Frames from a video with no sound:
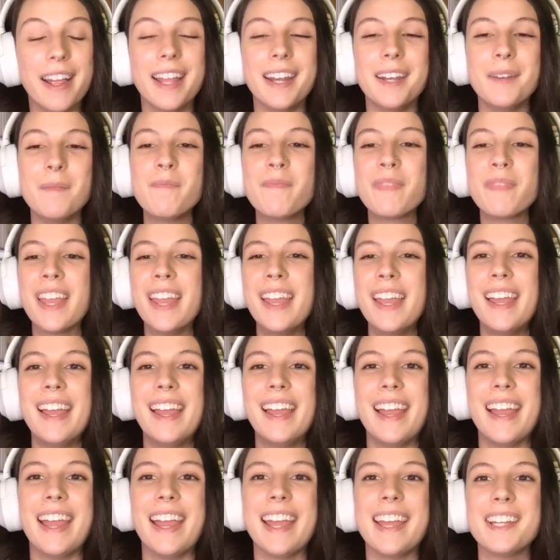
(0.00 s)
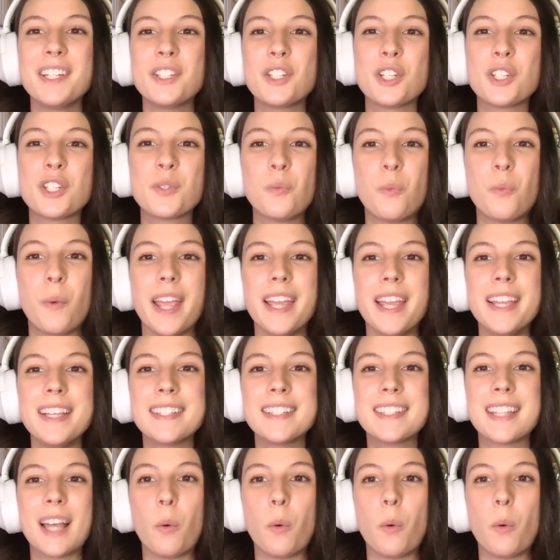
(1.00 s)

and just ways that